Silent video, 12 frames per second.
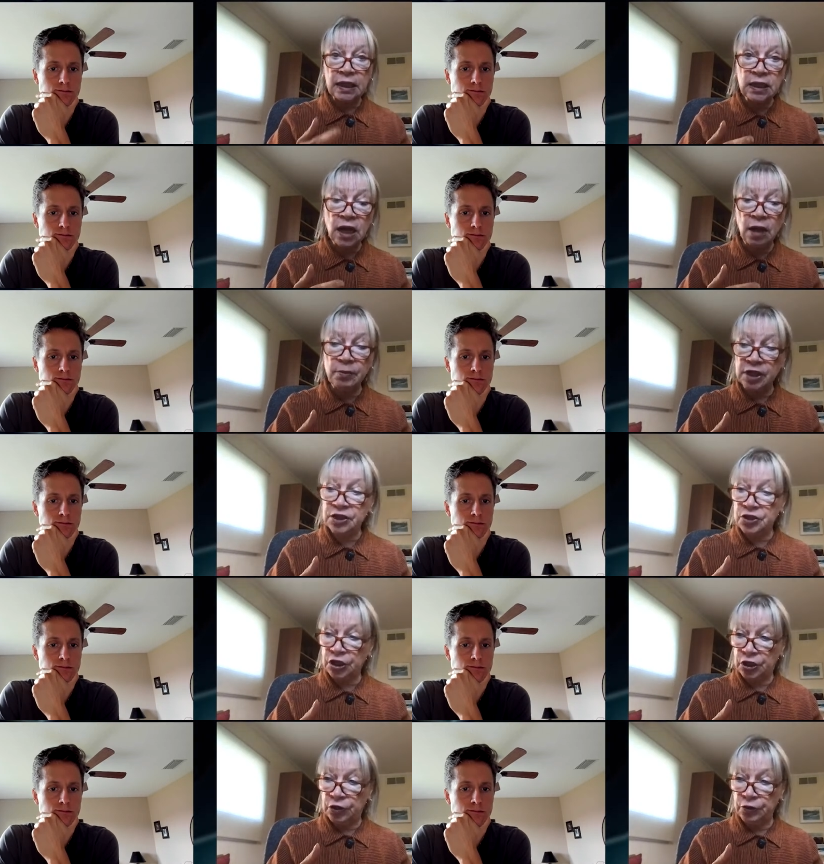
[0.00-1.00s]
Speaker 1: economic
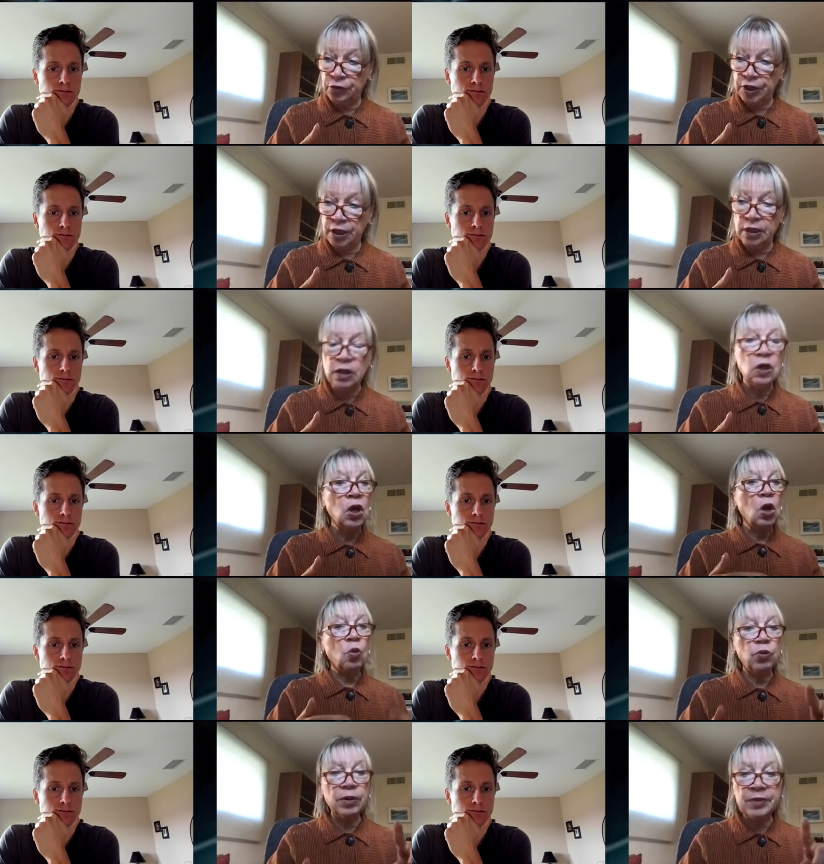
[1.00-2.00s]
security,
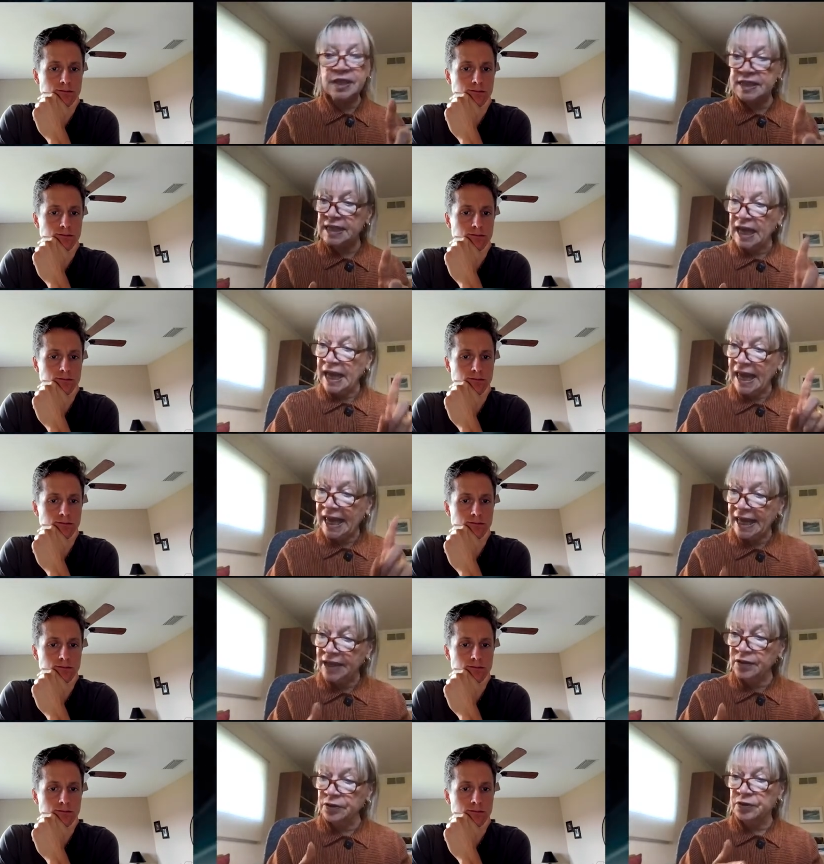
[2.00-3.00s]
women's
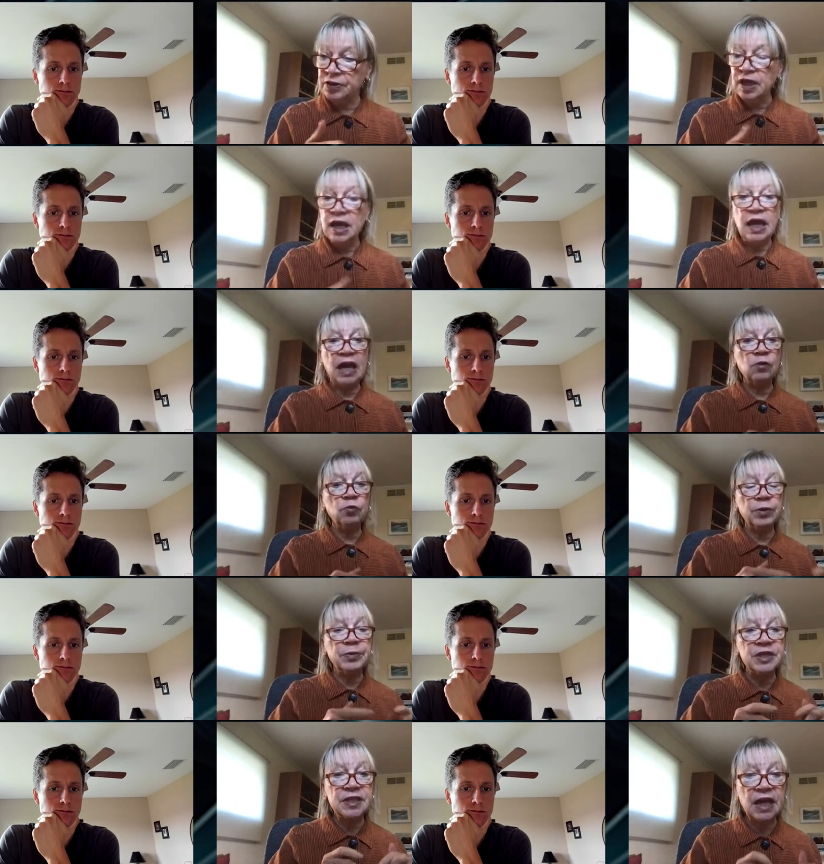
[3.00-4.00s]
health, and
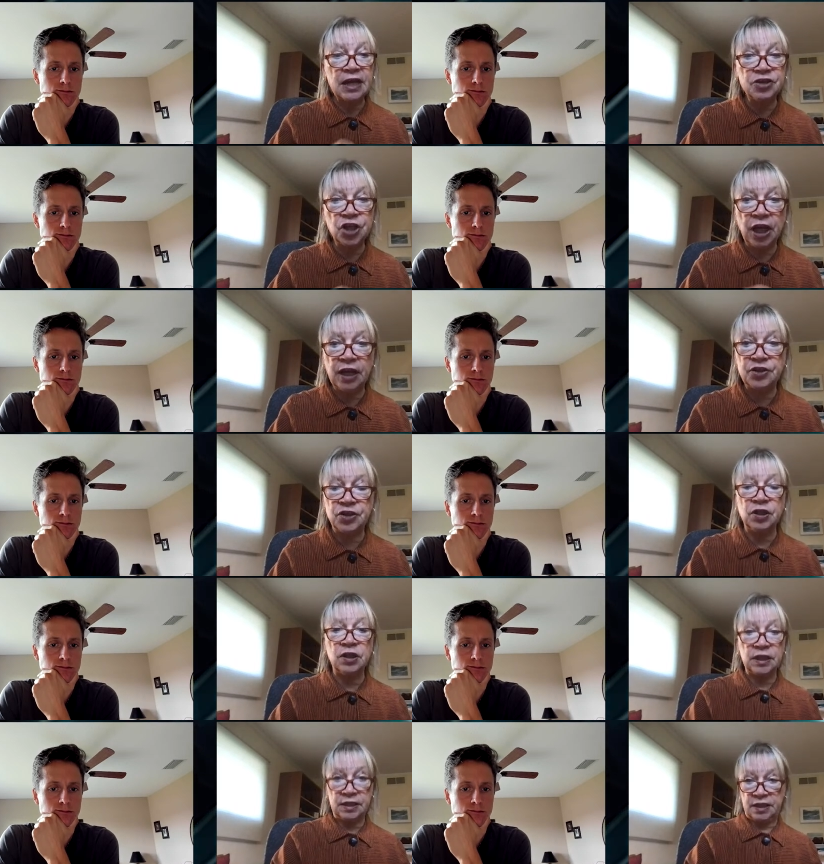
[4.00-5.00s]
women's
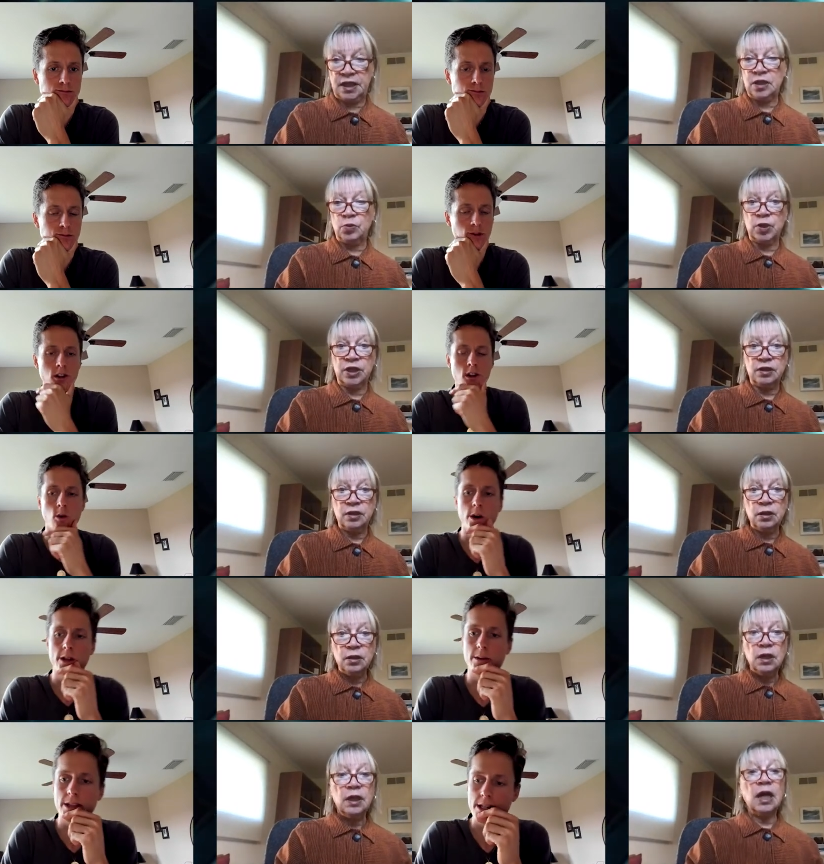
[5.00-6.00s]
educational attainment.
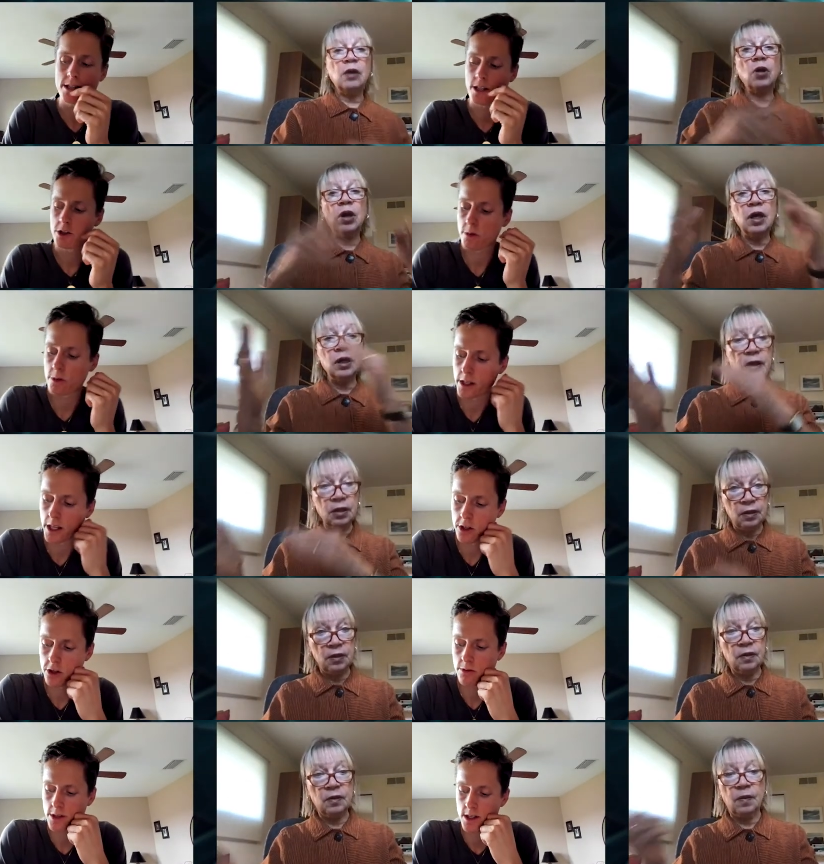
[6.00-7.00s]
Speaker 2: Wait, that, that's really
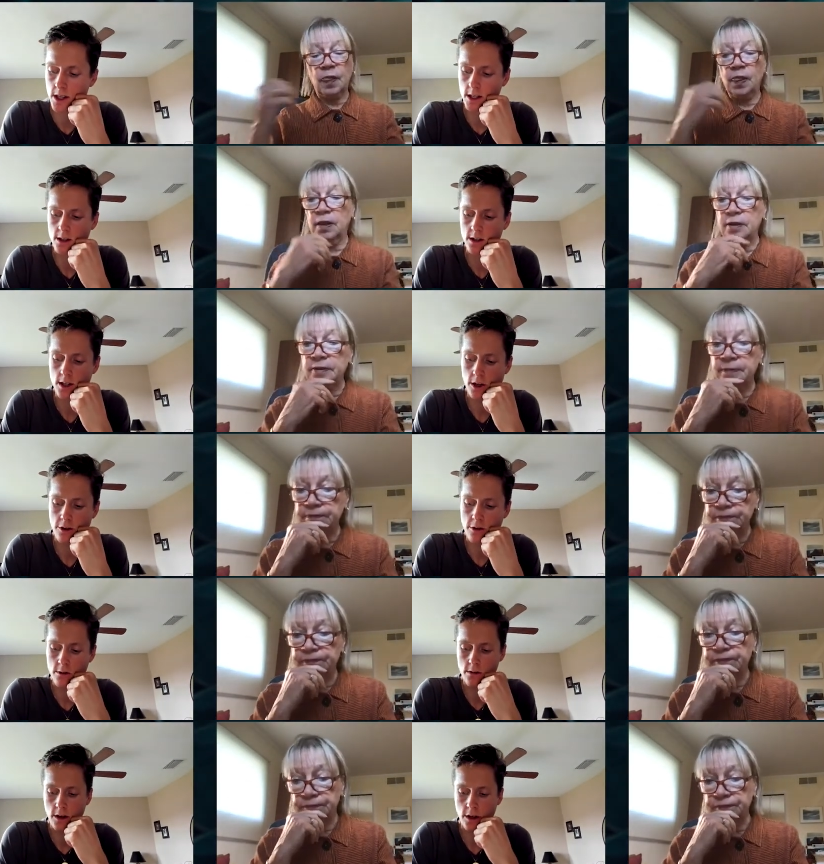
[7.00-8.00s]
interesting. Are
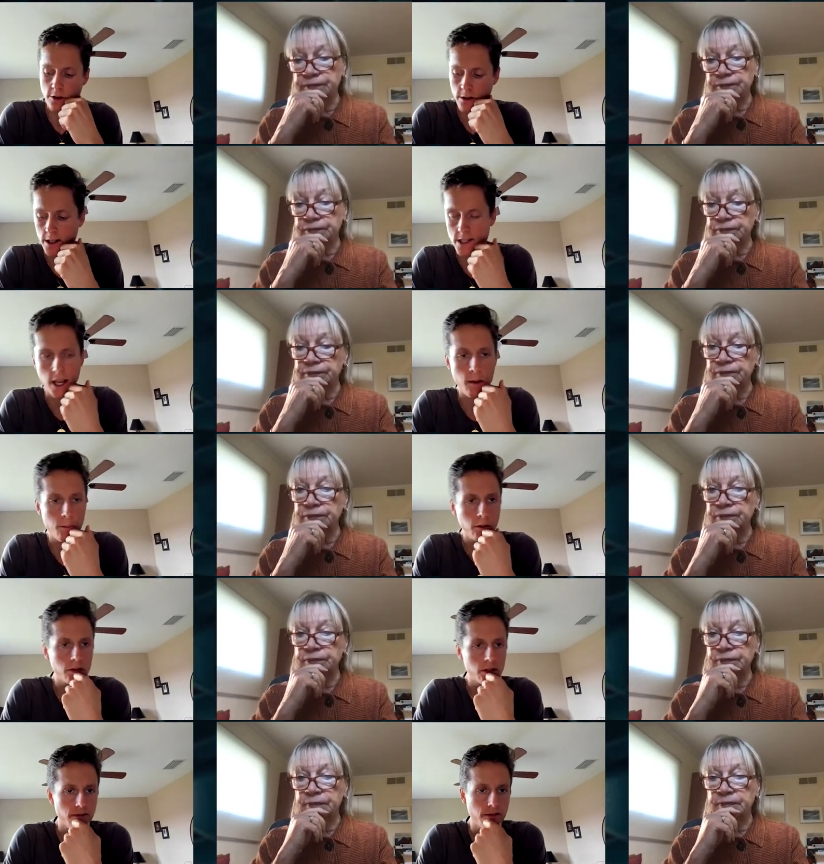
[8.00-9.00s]
there are there
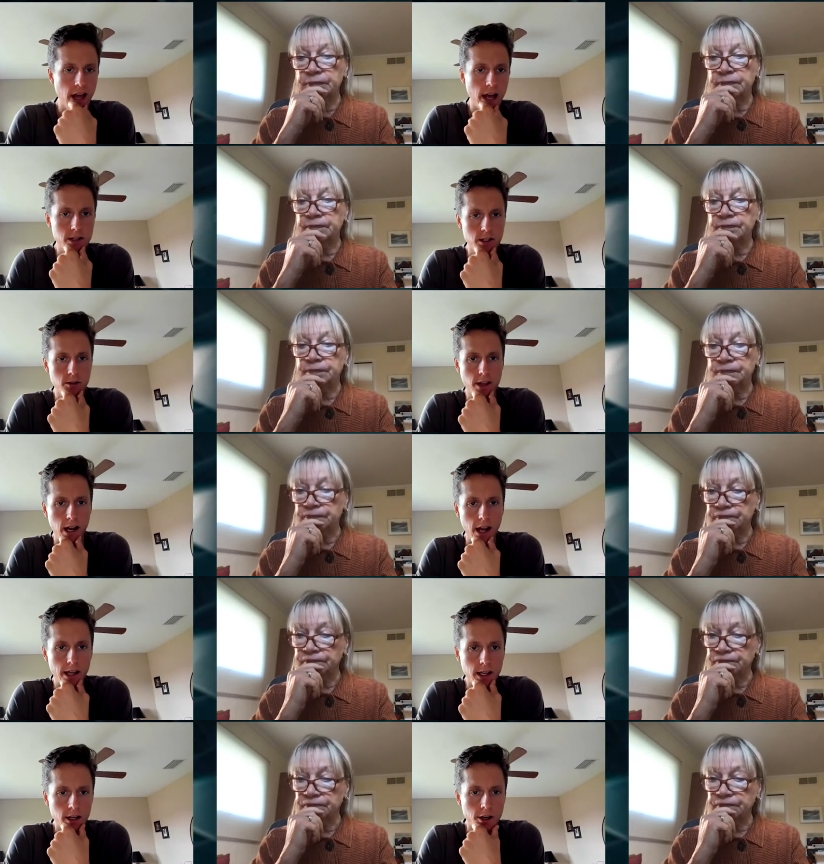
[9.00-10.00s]
examples for that so that
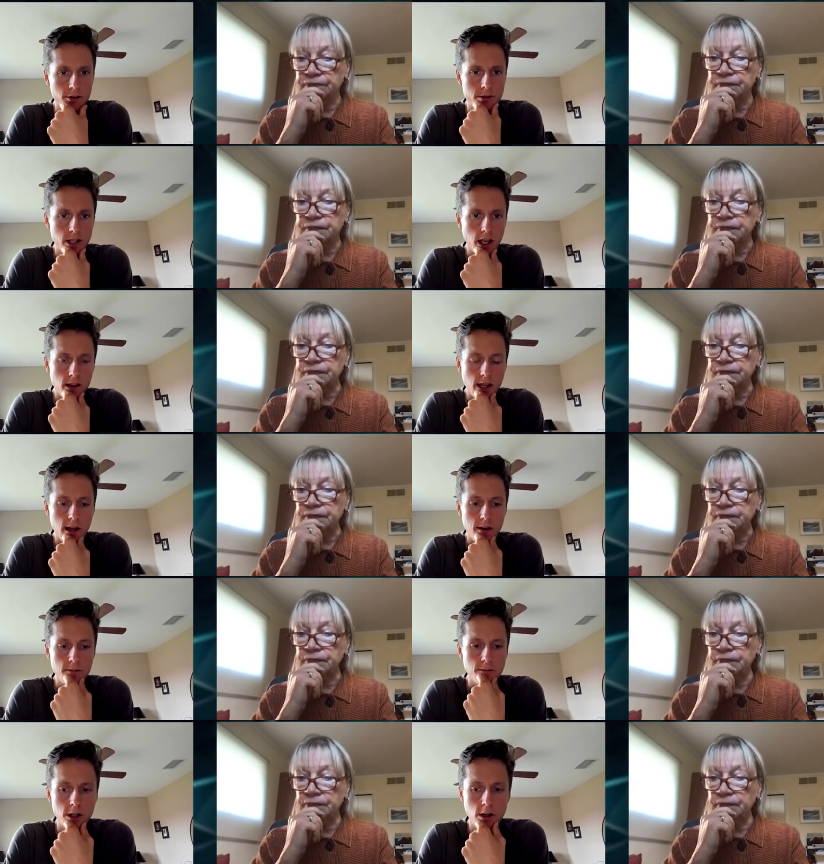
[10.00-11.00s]
I can understand
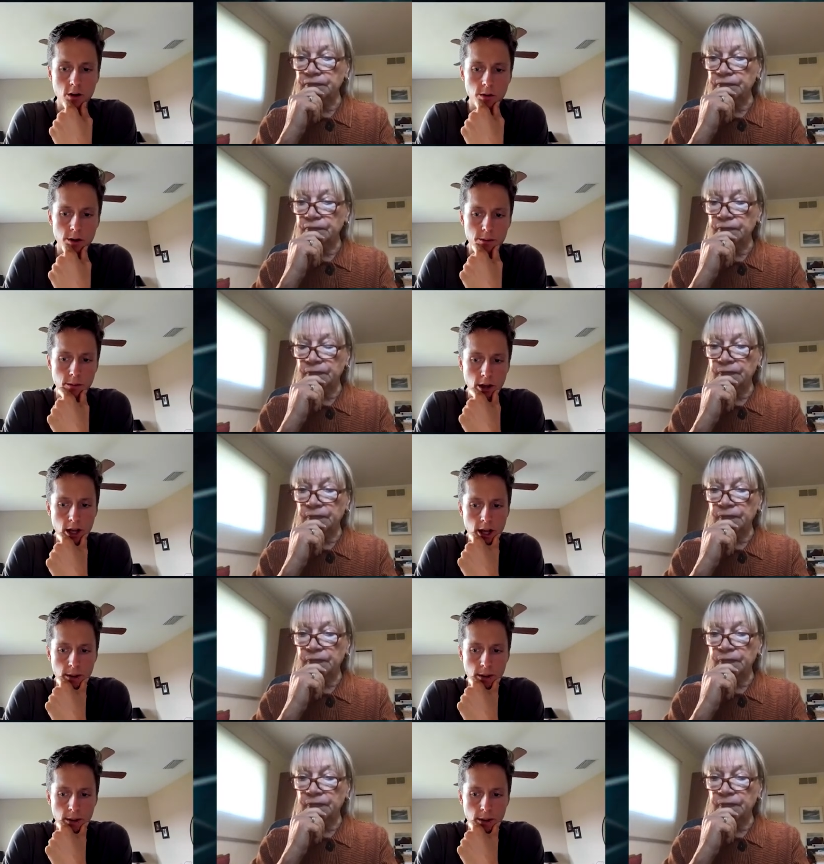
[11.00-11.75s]
that? You know, when